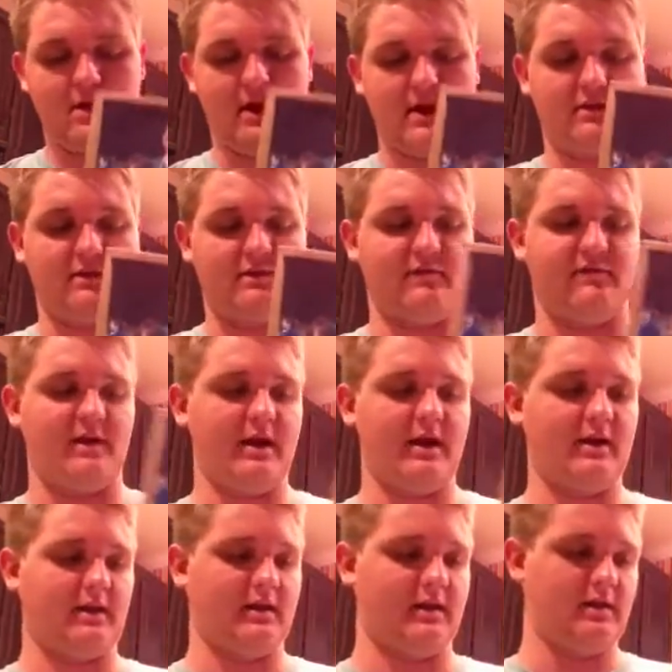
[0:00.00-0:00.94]
And then
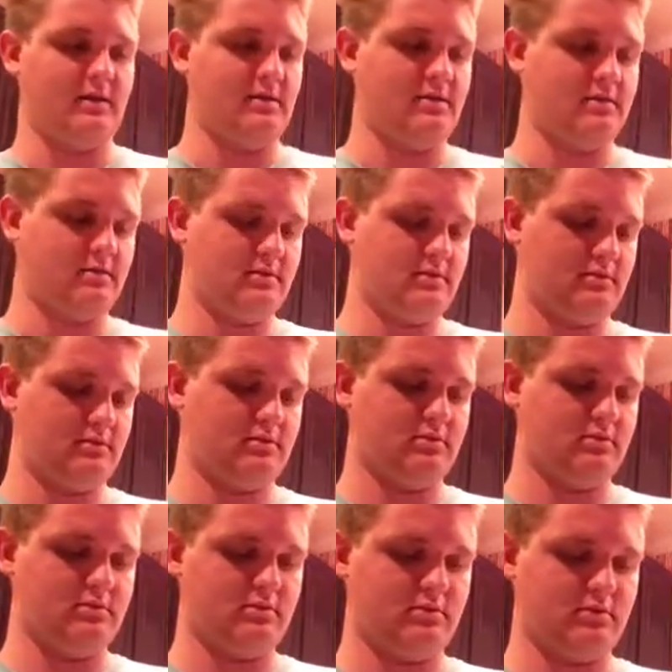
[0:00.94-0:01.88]
finally,
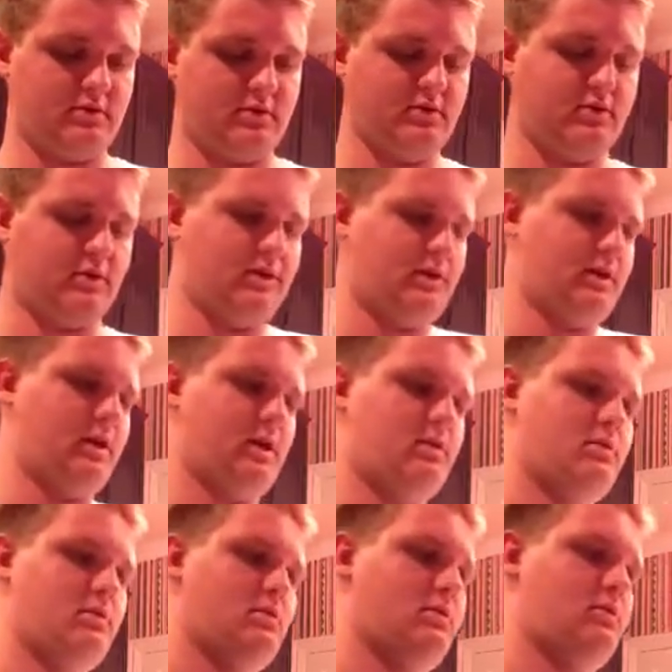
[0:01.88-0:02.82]
which one did I?
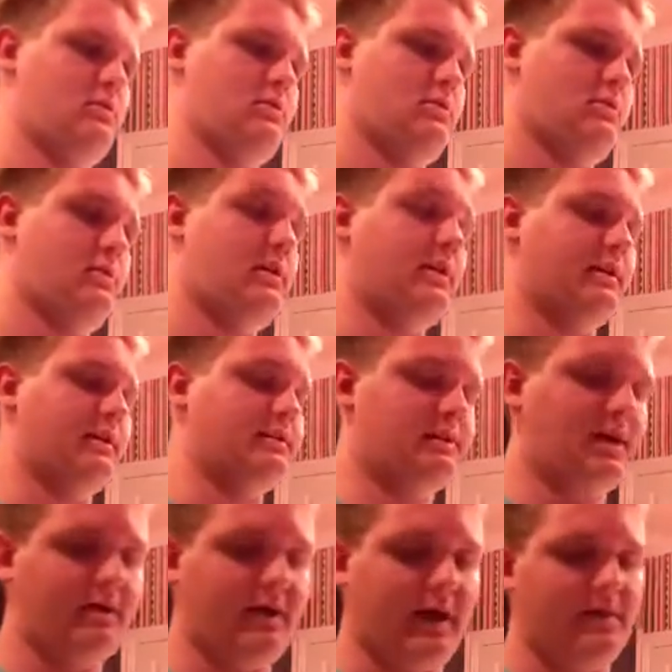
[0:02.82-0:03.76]
There it
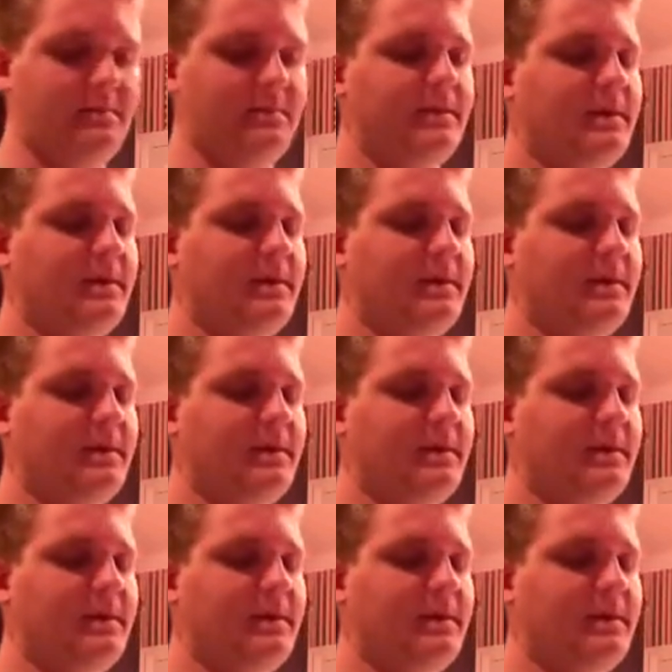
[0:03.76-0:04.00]
is. Okay.